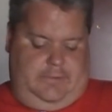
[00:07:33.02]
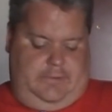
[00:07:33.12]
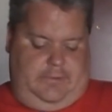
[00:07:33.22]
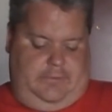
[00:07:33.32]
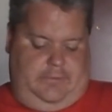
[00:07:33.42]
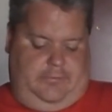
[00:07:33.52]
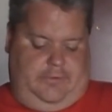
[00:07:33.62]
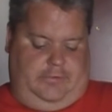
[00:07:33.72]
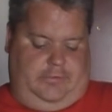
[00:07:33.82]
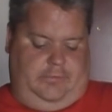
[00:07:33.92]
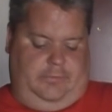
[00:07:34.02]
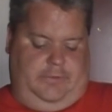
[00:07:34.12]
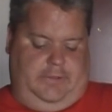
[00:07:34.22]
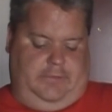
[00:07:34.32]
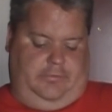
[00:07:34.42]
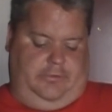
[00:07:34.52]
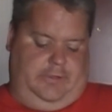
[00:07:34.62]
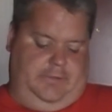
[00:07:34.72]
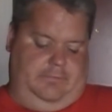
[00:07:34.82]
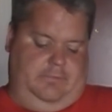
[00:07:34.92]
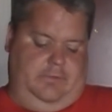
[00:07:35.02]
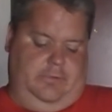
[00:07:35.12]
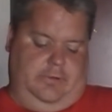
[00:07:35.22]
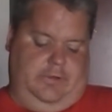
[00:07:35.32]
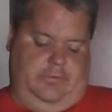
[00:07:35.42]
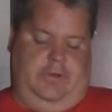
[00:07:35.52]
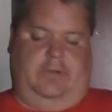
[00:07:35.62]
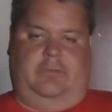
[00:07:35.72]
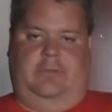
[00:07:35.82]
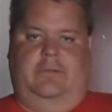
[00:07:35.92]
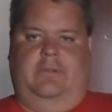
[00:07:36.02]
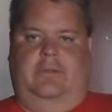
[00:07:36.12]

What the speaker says: the only defenseman we have signed to contracts